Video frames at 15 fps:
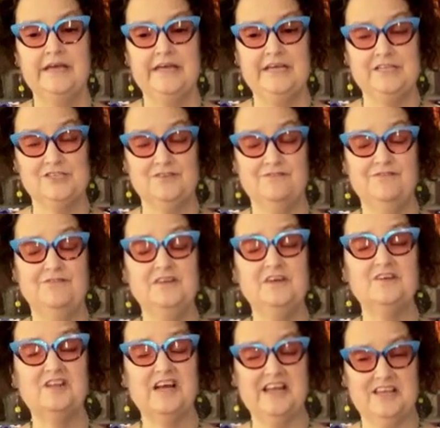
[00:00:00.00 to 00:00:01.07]
It should
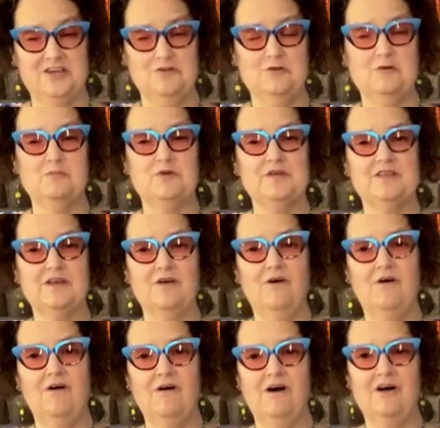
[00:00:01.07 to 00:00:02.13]
feel like you are breathing
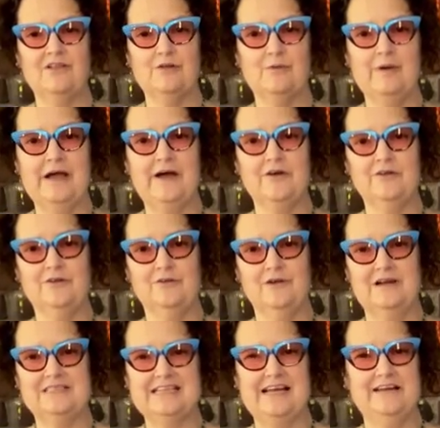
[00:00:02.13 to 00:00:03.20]
all the way out. Your
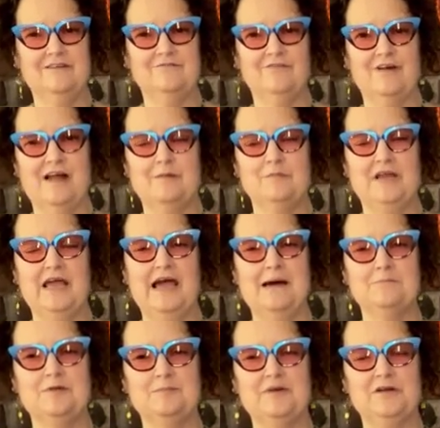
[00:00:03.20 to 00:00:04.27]
diaphragm and
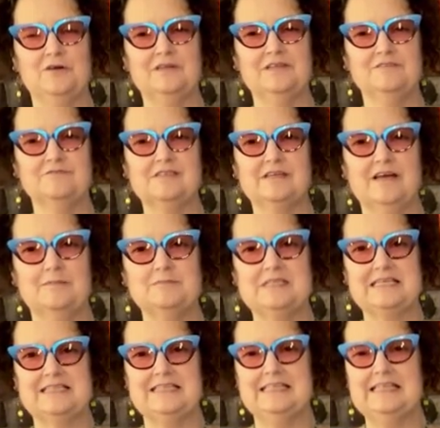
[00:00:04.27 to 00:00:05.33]
abdomen are lifting up to
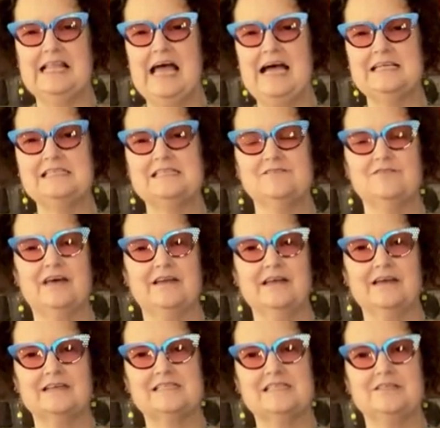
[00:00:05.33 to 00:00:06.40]
get the last of that
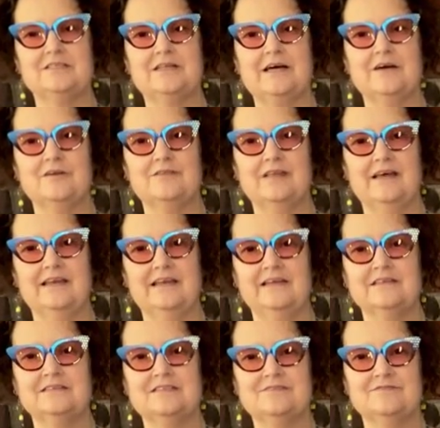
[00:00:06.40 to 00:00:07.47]
exhale out at that
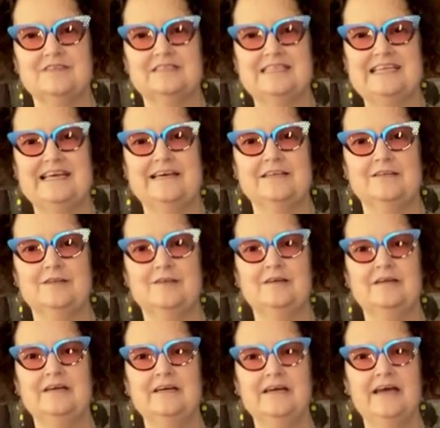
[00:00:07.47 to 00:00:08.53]
end of the 10.
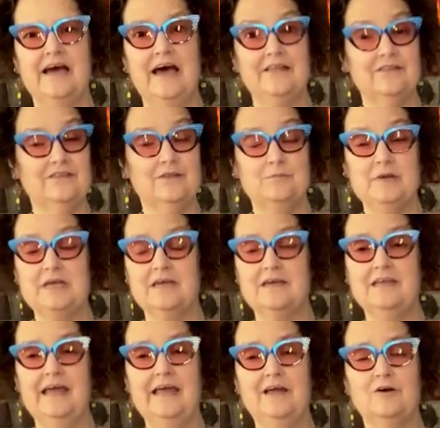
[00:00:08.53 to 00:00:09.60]
And then the big
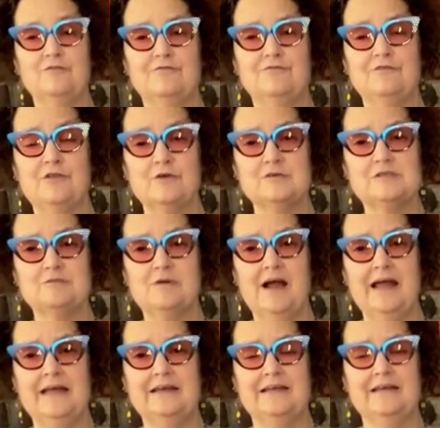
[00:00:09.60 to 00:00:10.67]
inhale flows
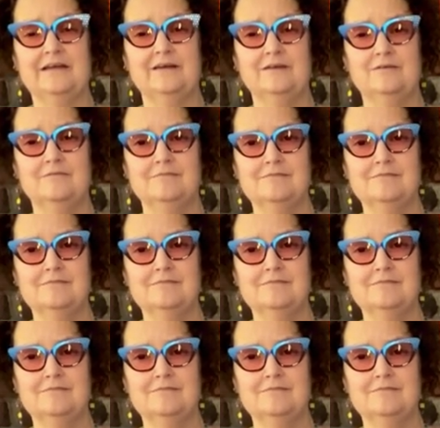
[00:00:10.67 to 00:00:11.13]
right in.